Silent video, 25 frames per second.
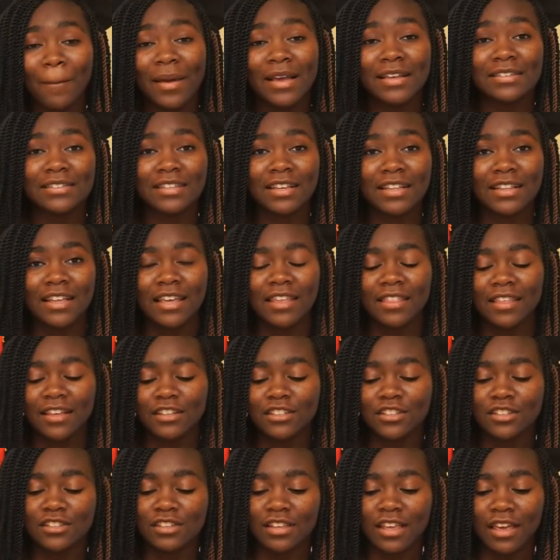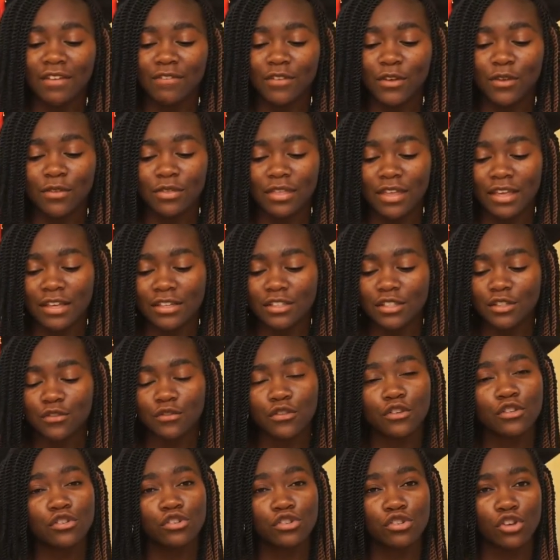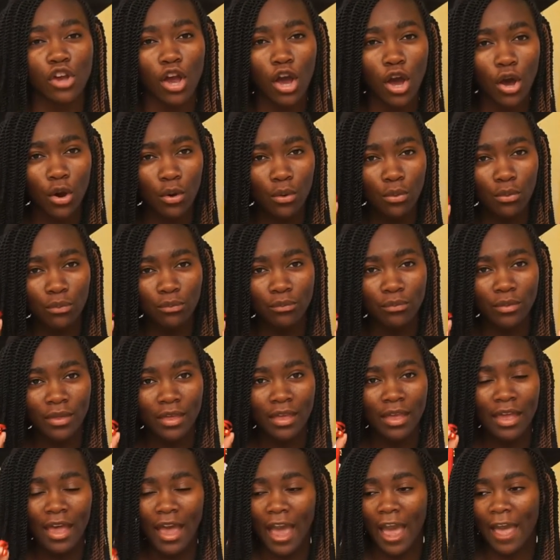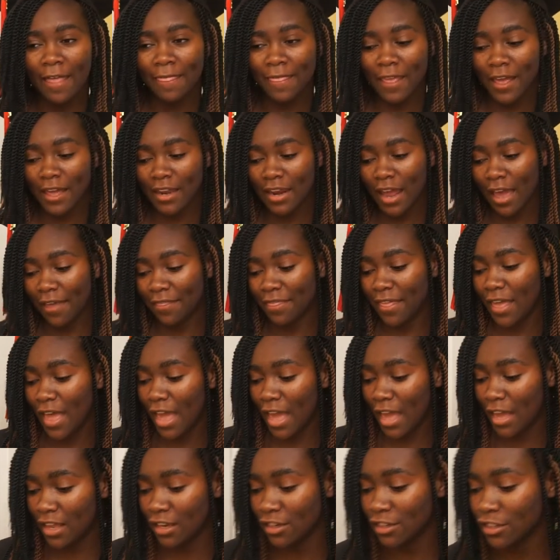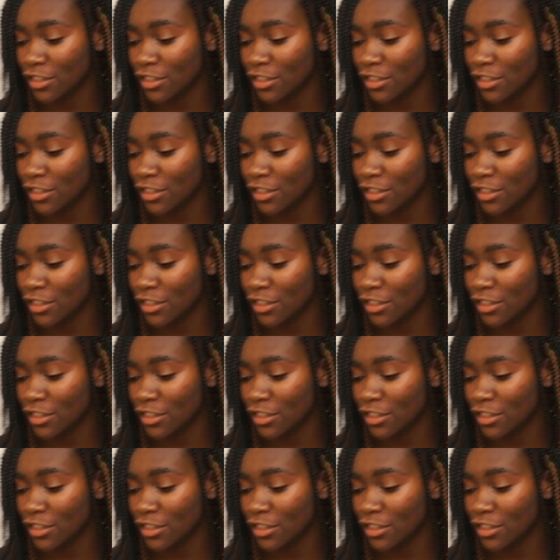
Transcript: Basically, they just give you these for show, and then at the end,